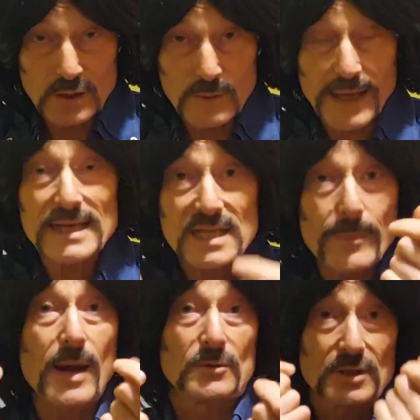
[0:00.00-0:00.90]
you is
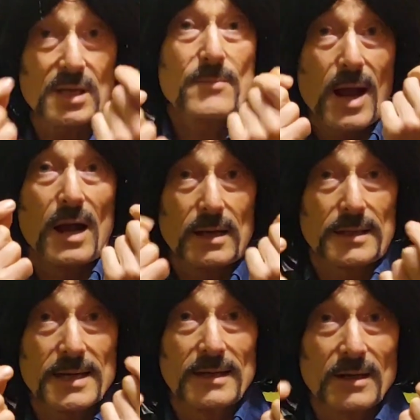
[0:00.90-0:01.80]
about the
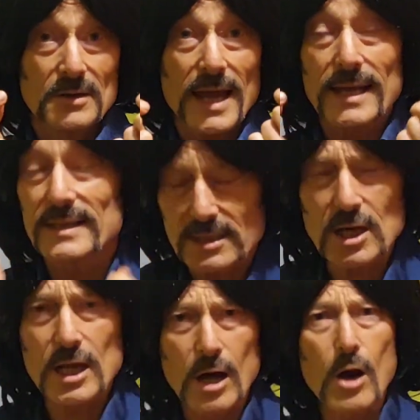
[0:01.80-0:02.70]
money, okay? They
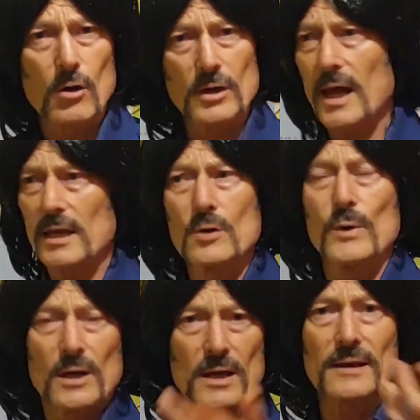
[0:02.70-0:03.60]
say, oh, okay, you
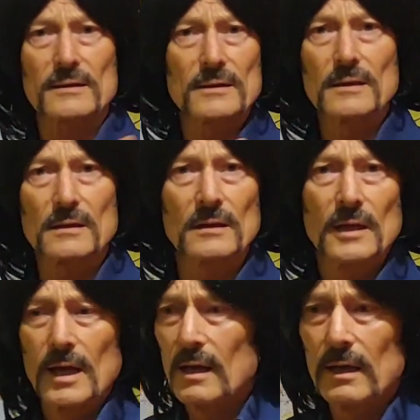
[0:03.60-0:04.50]
will earn
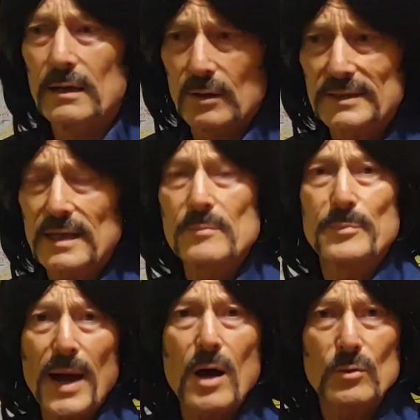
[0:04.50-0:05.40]

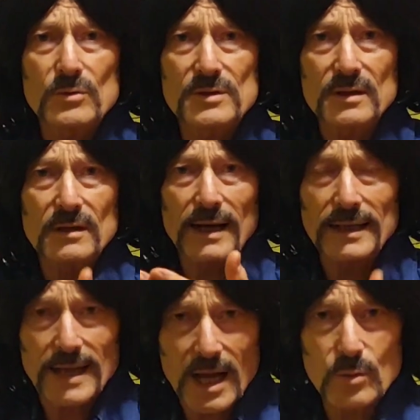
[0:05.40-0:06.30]
£10
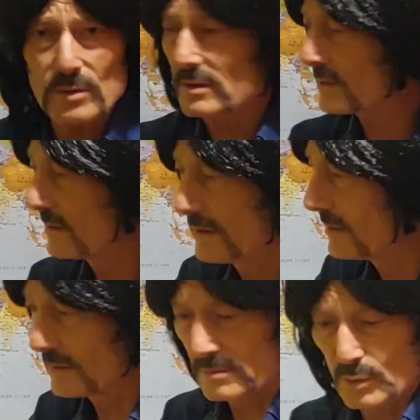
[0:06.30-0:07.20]
an
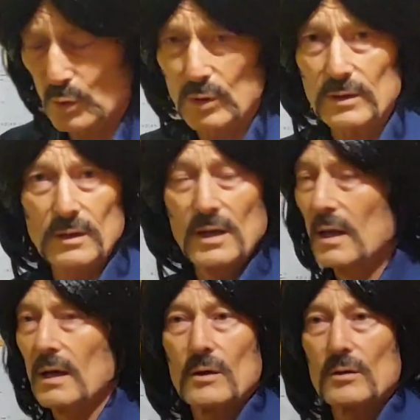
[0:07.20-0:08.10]
hour
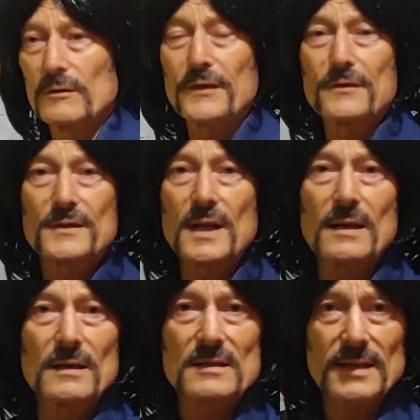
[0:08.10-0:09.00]
or
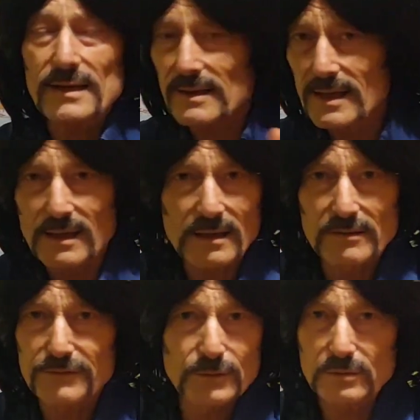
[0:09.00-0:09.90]
15
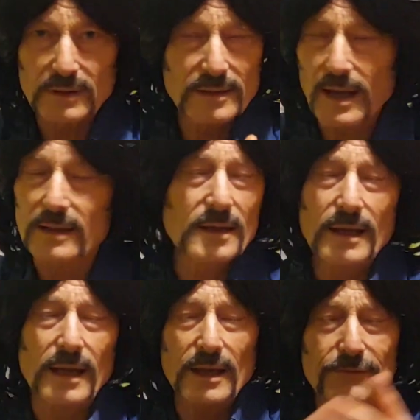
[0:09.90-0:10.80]
sterling for
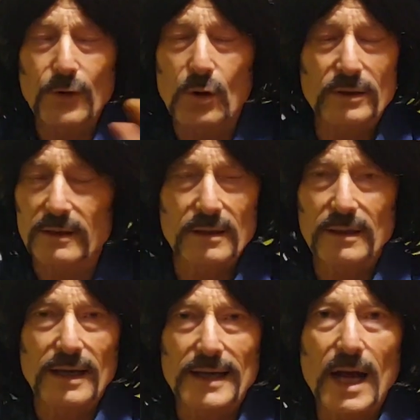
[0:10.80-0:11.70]

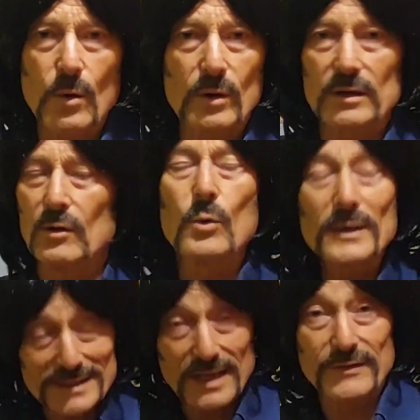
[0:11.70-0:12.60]
an hour or
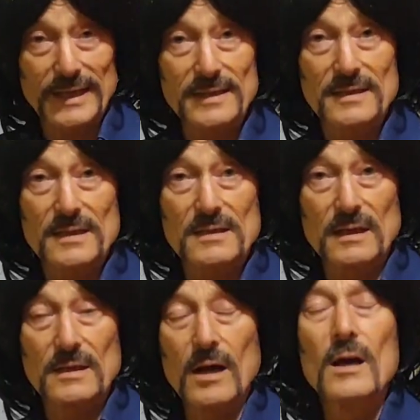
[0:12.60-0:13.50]
whatever it is,
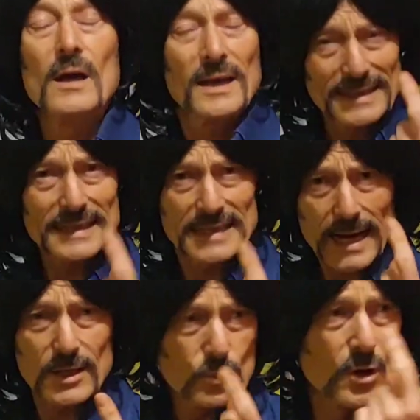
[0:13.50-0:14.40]
no? They
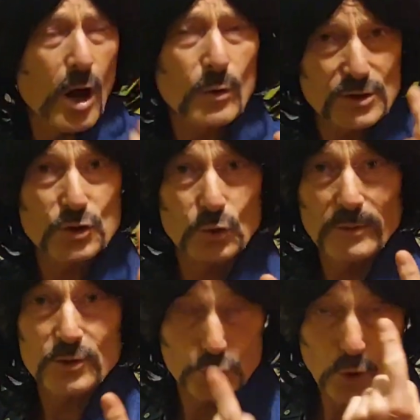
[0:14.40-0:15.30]
tell you no,
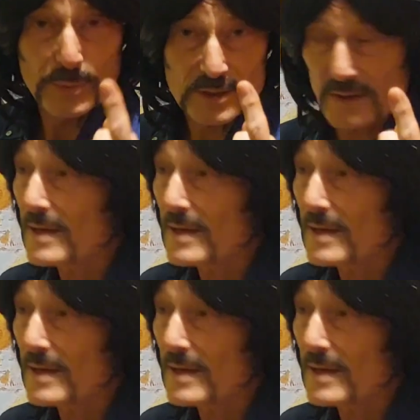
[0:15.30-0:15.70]
subito,